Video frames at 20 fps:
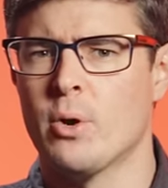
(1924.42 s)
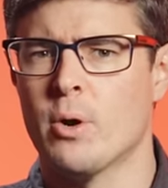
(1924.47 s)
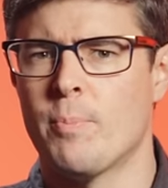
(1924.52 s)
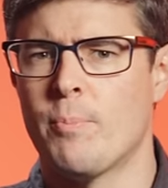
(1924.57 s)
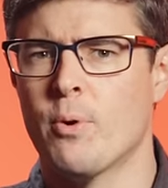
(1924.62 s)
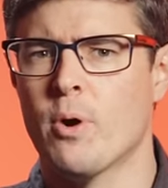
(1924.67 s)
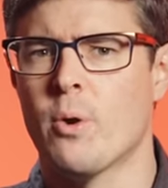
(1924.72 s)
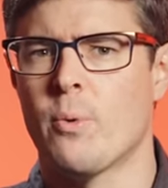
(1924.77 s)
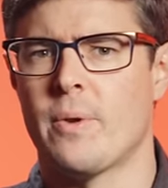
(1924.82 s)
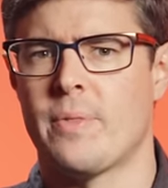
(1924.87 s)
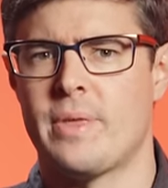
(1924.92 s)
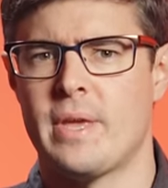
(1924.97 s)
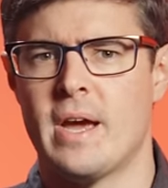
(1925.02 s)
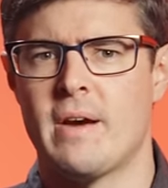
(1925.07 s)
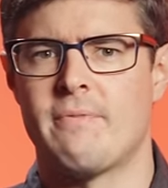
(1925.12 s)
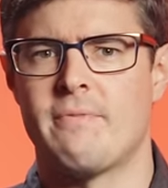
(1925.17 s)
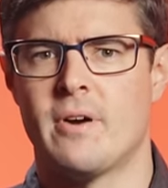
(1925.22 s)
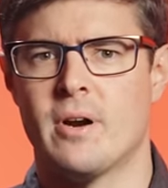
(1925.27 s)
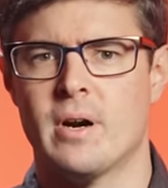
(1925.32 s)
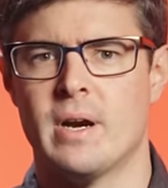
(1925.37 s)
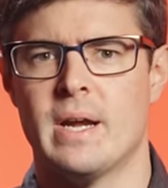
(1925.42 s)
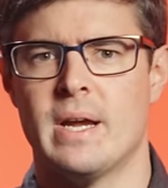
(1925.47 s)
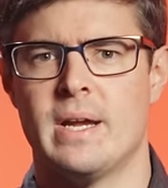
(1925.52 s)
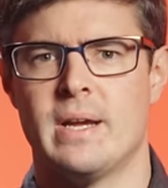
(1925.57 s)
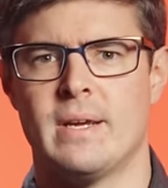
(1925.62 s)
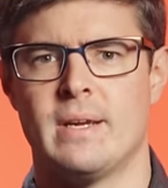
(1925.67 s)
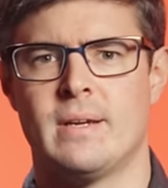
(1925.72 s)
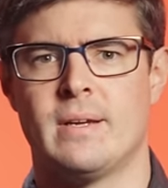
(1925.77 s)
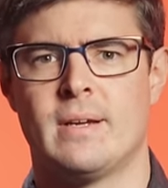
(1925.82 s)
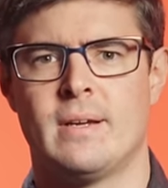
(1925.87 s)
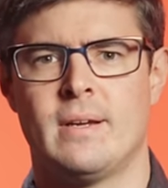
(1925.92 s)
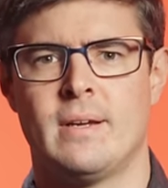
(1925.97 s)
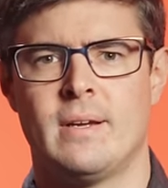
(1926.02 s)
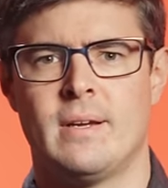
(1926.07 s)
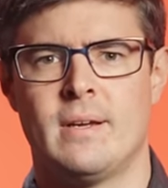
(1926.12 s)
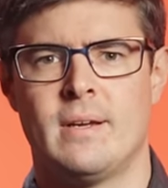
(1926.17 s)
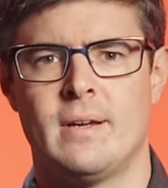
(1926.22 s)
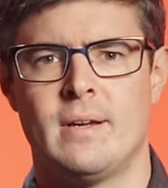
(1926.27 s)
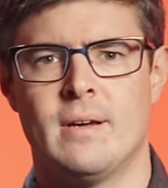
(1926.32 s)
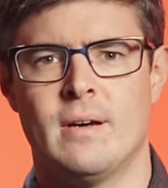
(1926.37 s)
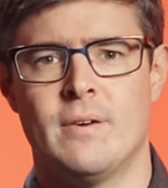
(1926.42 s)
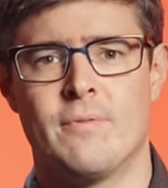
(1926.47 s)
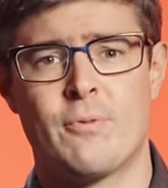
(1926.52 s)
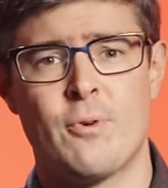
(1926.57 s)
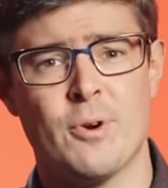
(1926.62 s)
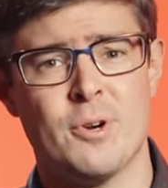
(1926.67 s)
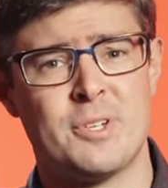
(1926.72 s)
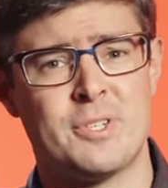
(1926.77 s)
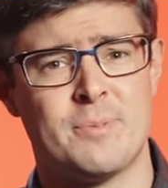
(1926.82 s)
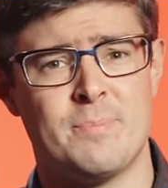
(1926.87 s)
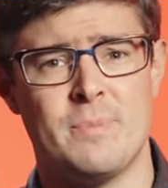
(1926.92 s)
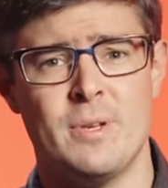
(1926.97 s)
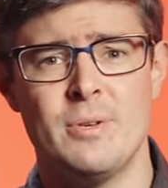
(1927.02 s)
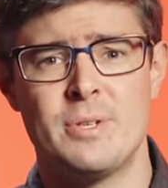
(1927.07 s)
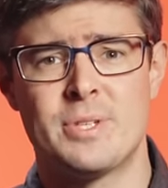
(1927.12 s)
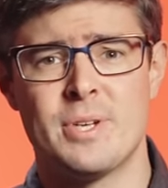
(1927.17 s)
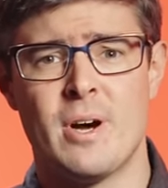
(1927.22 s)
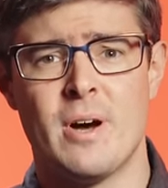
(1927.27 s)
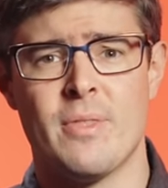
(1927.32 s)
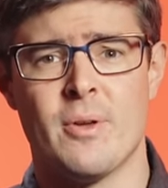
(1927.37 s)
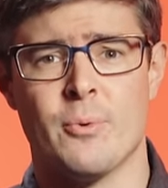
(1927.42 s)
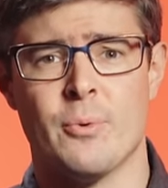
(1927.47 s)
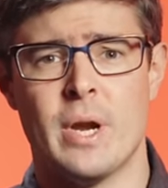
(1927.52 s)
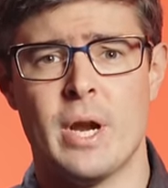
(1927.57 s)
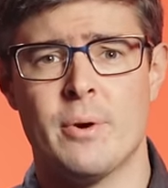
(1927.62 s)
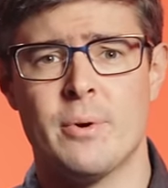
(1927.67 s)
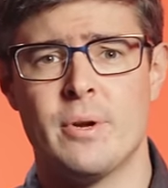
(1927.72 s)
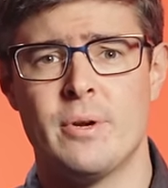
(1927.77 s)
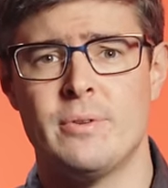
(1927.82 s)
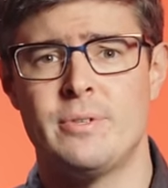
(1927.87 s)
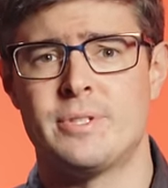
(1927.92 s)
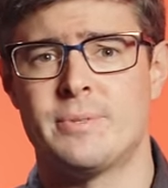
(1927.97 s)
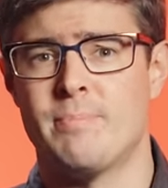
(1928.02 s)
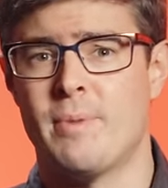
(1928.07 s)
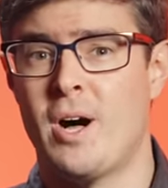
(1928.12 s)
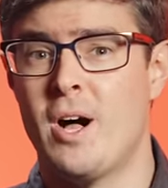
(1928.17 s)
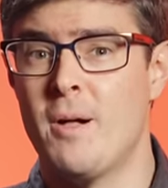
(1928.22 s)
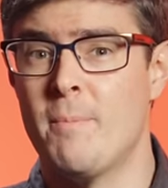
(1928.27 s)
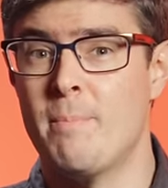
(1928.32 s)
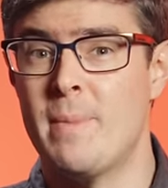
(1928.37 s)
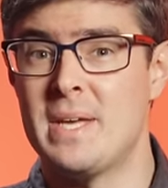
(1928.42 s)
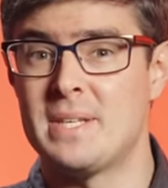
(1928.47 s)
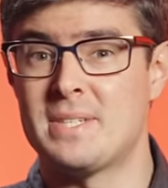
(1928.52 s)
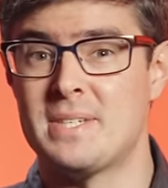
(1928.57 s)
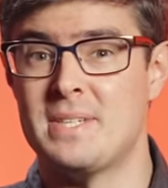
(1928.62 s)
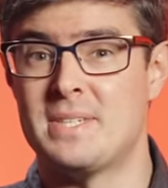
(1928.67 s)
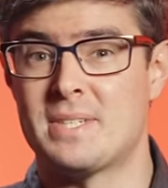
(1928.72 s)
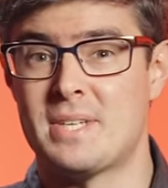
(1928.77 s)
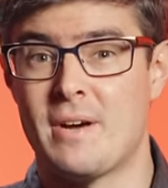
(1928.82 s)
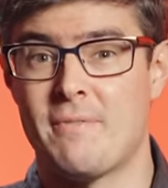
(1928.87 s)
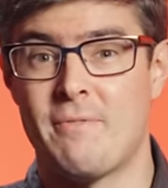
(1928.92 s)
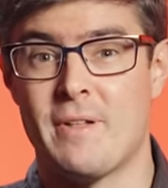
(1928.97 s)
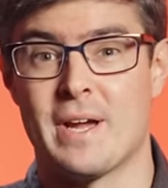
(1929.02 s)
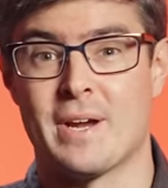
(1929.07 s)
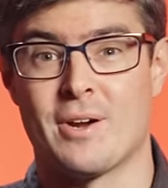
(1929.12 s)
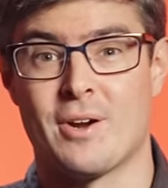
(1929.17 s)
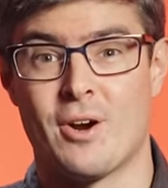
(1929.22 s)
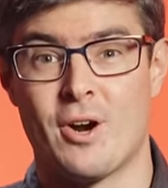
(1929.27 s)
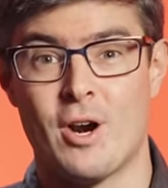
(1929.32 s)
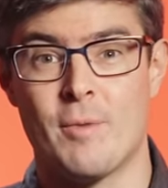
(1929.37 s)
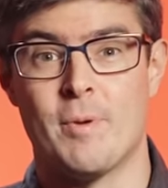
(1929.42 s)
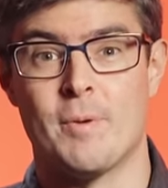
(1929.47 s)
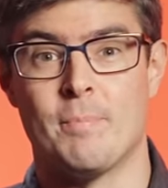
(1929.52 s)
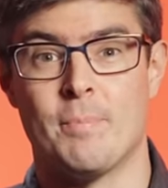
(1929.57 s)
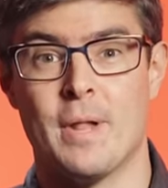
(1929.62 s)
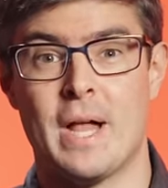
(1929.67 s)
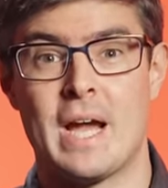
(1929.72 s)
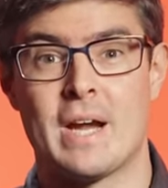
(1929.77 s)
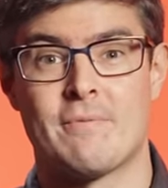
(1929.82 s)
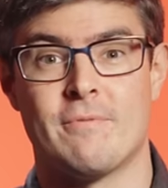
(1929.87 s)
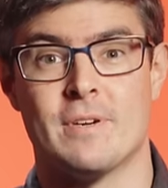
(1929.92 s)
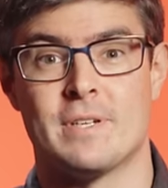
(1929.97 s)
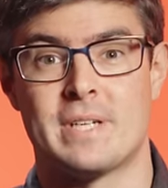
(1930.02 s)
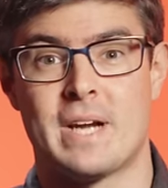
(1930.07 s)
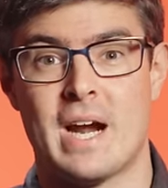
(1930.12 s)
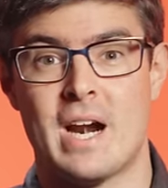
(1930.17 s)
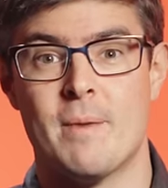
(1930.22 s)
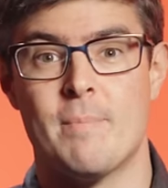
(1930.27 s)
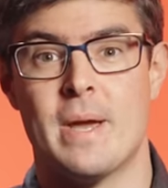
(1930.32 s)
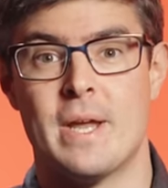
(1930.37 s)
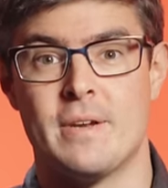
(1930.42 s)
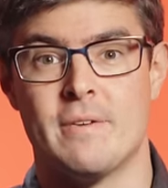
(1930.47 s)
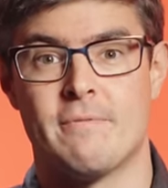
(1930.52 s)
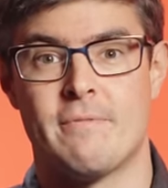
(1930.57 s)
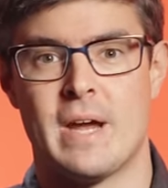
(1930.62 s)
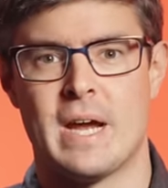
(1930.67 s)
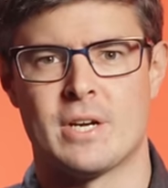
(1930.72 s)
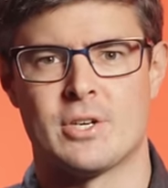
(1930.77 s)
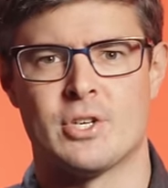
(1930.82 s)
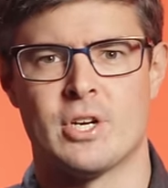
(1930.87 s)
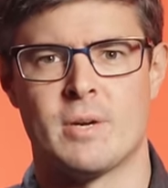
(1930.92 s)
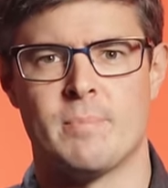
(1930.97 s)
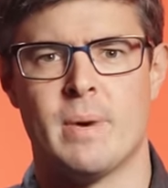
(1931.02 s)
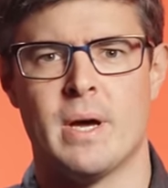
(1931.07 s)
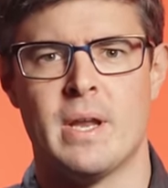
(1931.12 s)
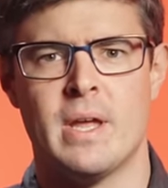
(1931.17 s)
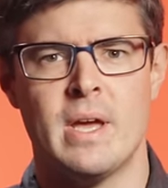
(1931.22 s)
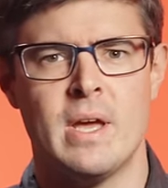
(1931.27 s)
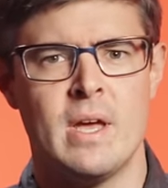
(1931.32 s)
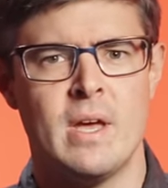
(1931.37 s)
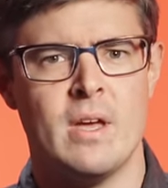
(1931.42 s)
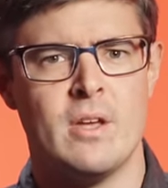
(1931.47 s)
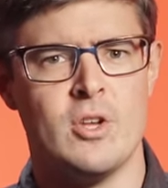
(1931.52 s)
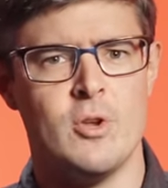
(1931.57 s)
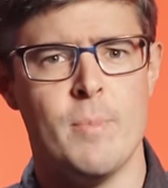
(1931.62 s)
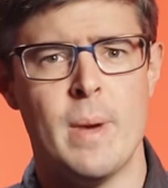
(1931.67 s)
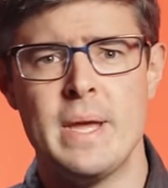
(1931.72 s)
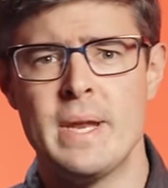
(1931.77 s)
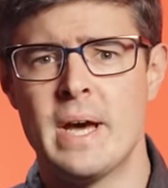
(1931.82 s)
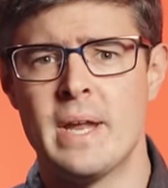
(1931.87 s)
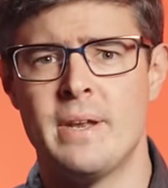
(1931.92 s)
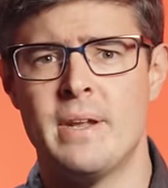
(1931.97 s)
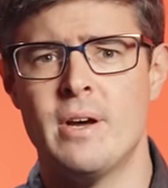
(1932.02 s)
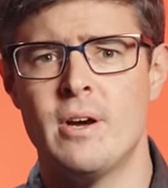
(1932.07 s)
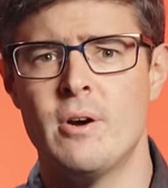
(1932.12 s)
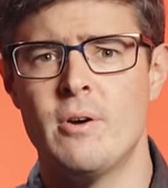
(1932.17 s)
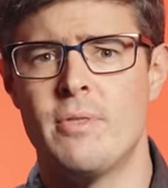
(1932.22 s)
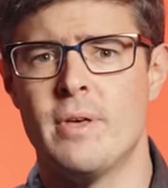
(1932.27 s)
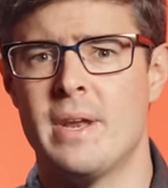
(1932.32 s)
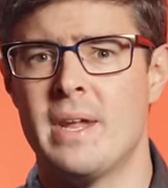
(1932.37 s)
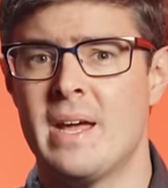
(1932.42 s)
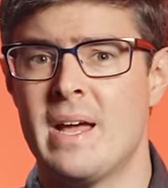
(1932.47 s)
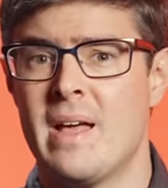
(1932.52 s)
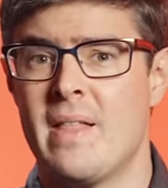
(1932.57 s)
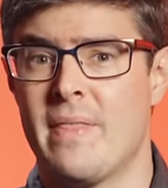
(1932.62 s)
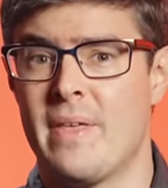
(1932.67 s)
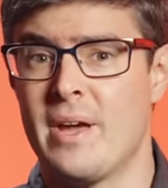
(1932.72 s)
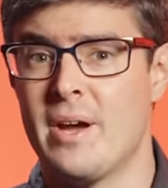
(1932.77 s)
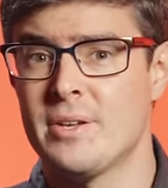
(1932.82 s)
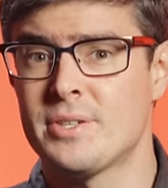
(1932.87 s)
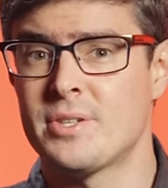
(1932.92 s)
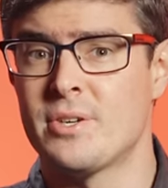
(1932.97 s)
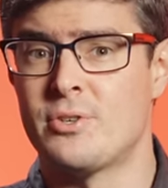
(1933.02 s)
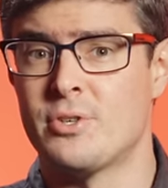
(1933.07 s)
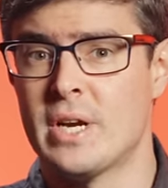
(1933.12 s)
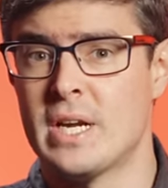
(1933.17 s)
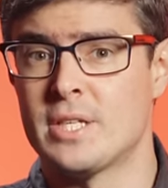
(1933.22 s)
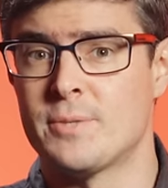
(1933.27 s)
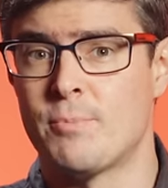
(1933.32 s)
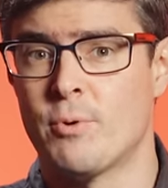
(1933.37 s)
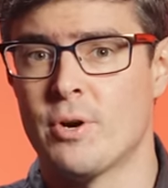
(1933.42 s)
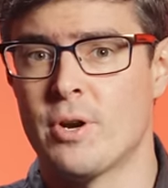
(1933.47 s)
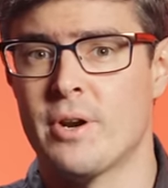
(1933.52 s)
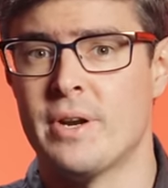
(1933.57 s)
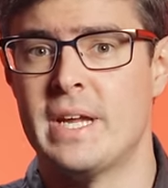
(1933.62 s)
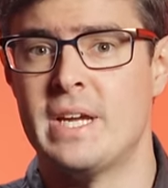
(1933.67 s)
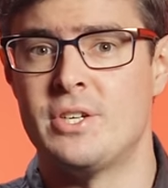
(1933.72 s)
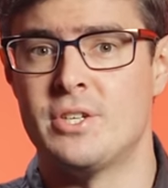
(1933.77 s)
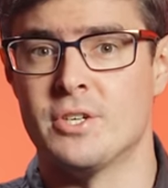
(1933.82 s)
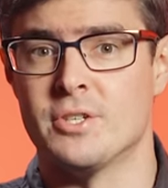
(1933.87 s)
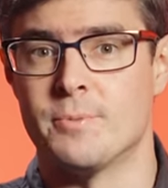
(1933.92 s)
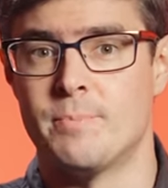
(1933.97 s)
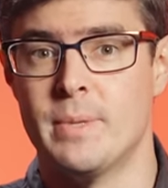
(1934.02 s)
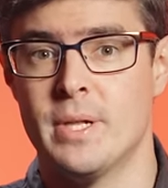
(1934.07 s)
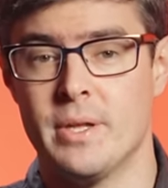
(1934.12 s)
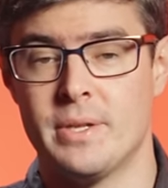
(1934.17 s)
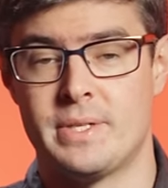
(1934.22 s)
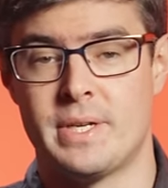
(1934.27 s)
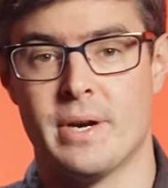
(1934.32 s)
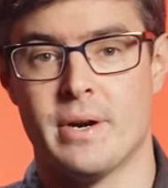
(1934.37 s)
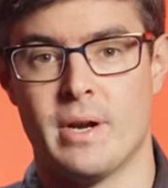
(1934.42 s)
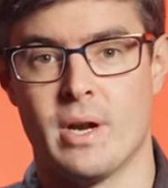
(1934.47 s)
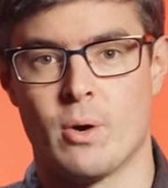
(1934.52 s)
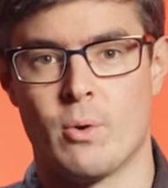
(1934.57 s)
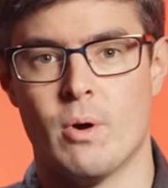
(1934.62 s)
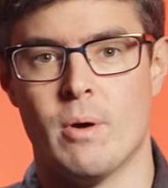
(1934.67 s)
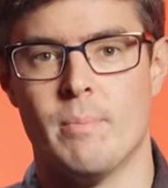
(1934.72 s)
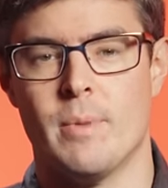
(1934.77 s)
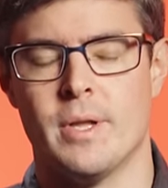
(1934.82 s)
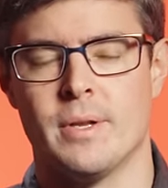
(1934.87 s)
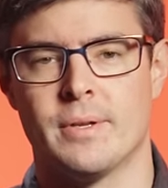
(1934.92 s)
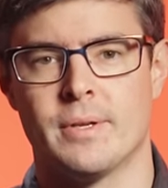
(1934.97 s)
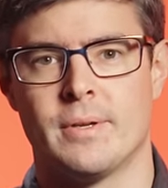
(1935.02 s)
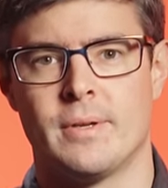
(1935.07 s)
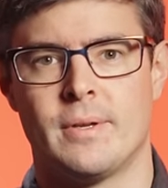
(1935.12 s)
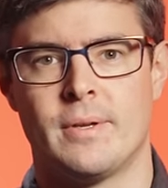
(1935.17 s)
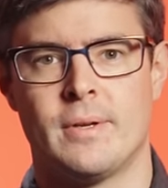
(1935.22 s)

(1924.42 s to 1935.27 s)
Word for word: a report with the FRA. Of course, you saw that railroads haul messy stuff like carbon black for tire manufacturing, but you may not know that they also transport our nation's military equipment.